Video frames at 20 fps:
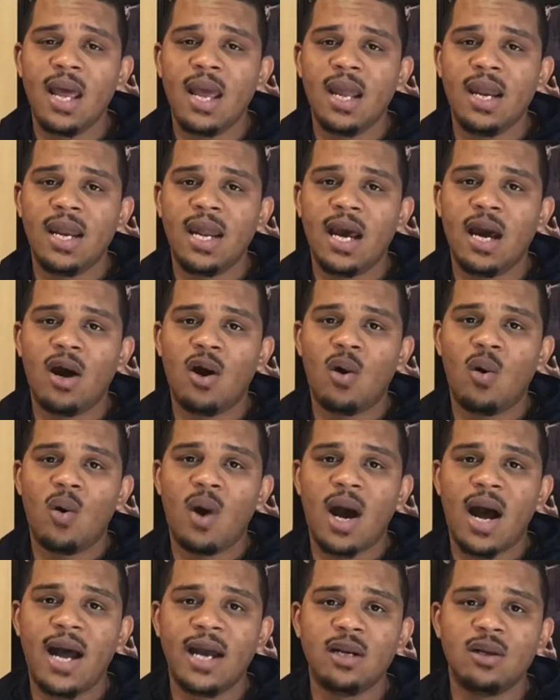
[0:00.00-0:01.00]
Now
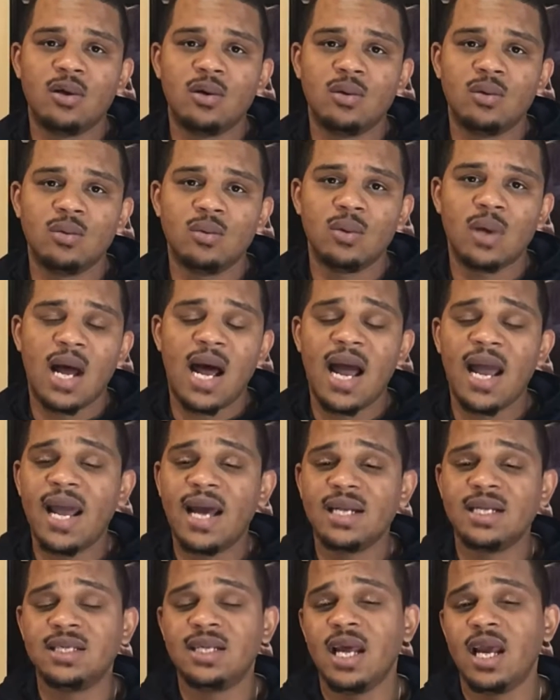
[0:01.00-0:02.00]
I had
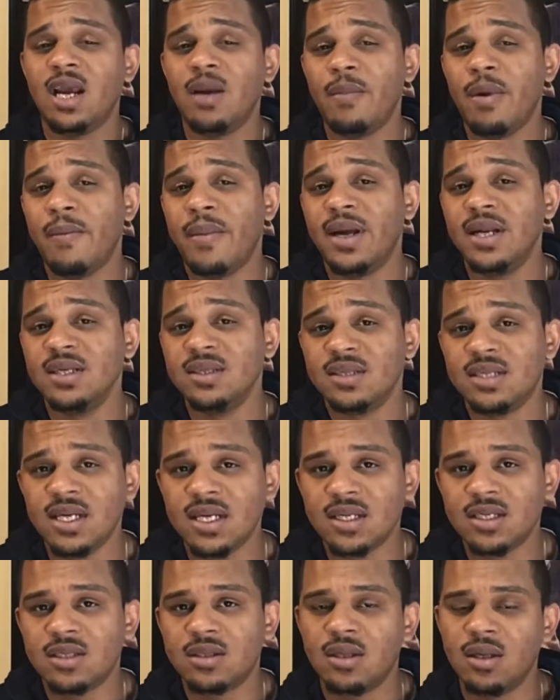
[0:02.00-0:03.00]
to take them at
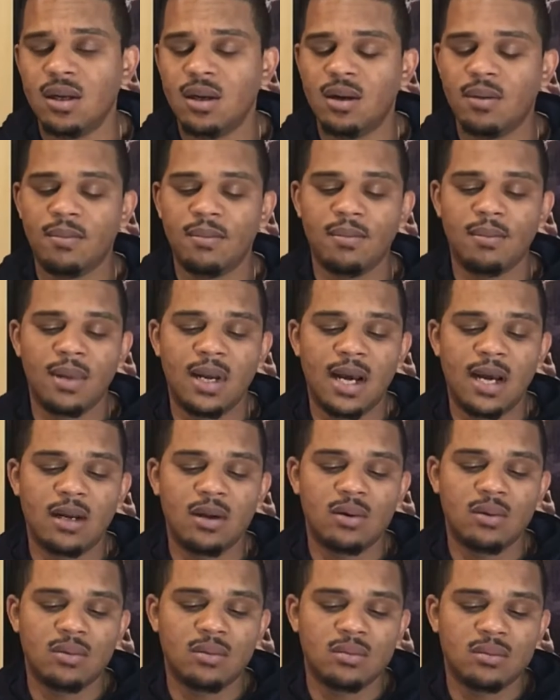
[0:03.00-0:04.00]
-6. I
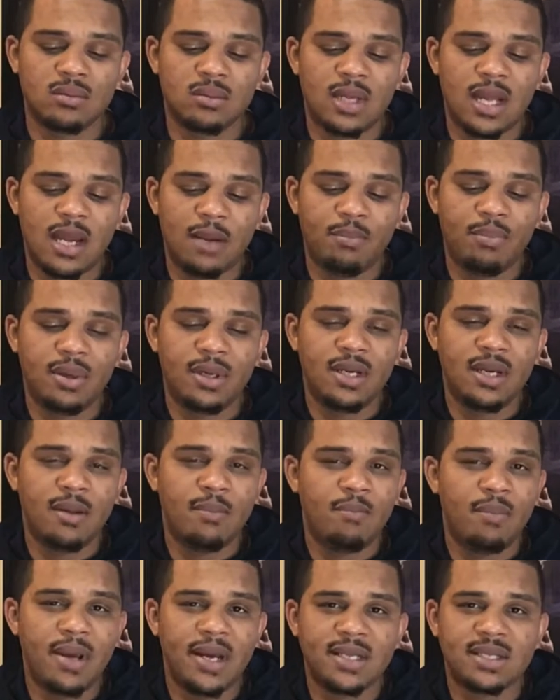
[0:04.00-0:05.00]
don't like putting in
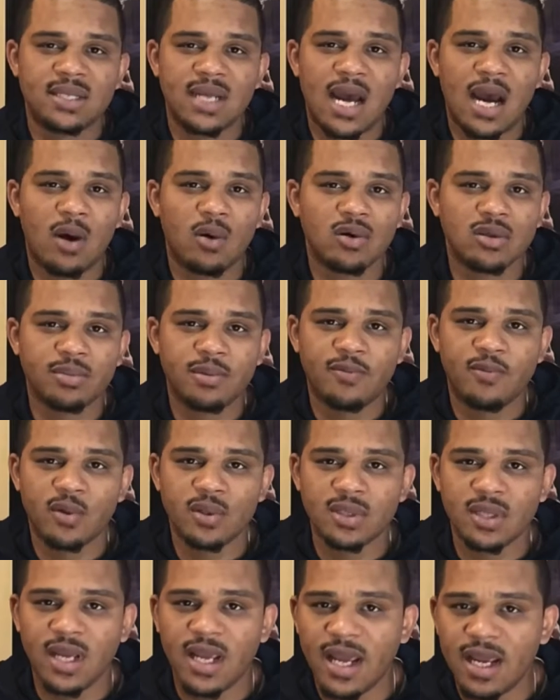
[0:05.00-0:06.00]
bets hours before
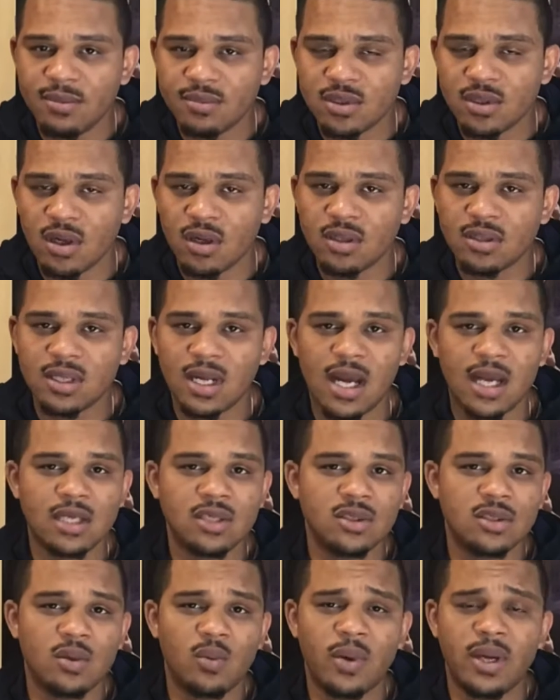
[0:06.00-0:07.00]
the game starts. I
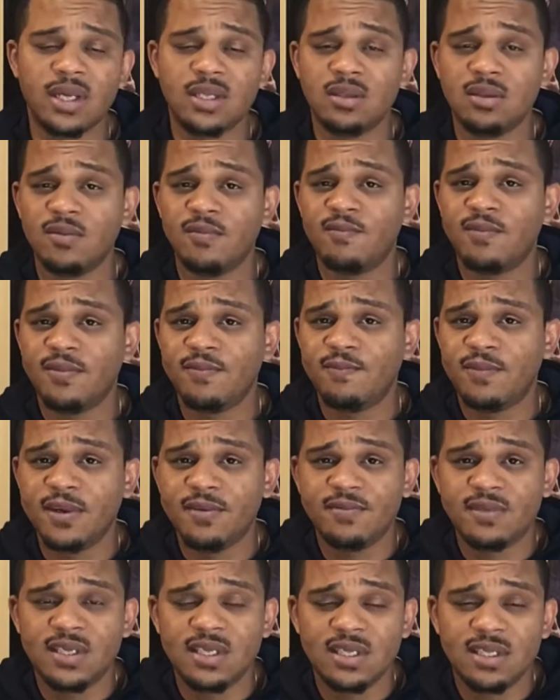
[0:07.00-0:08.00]
usually wait until
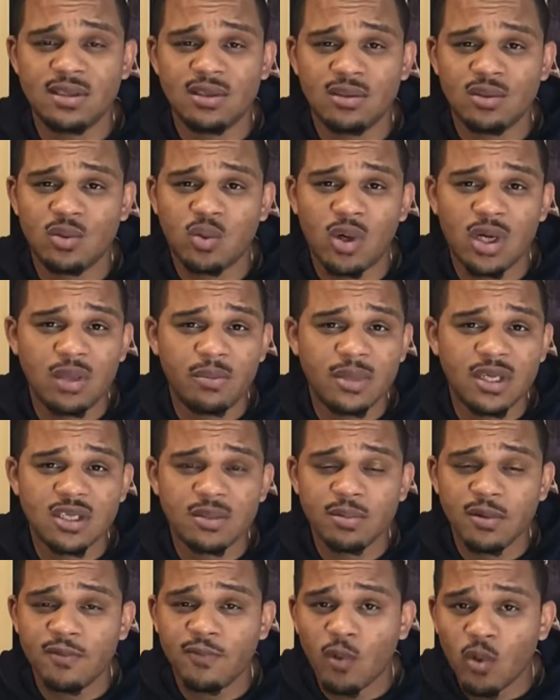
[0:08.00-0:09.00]
15, 20 minutes
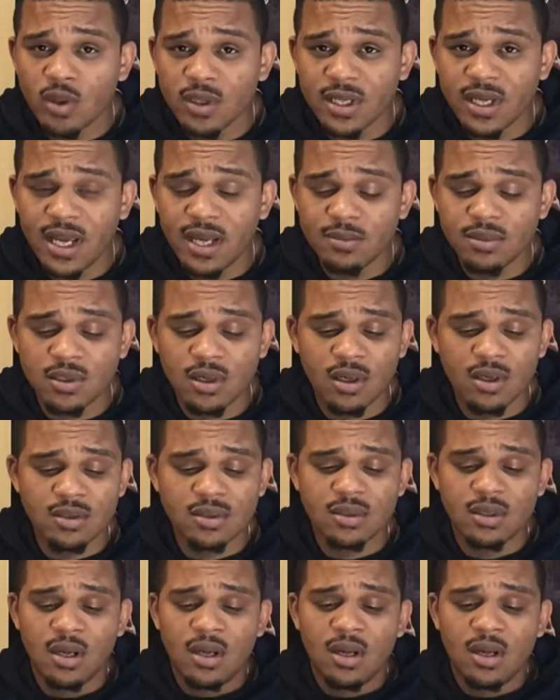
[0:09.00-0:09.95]
before the game starts.